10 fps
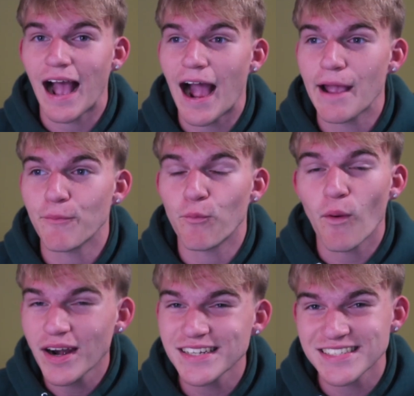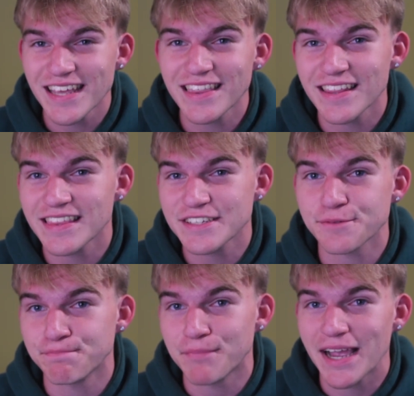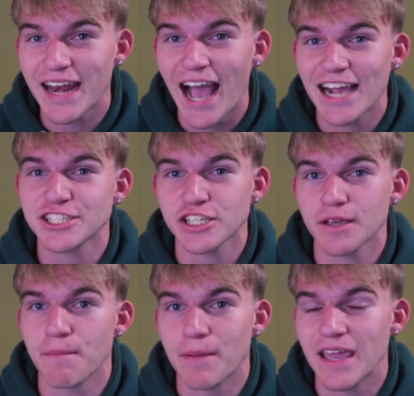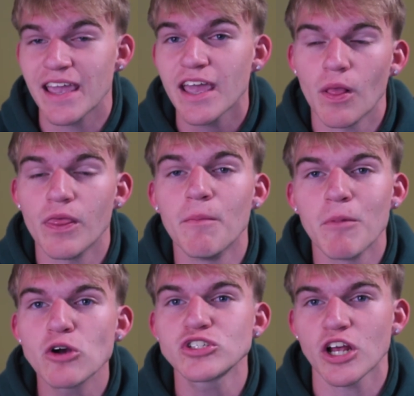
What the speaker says: I want to say that this might actually be the most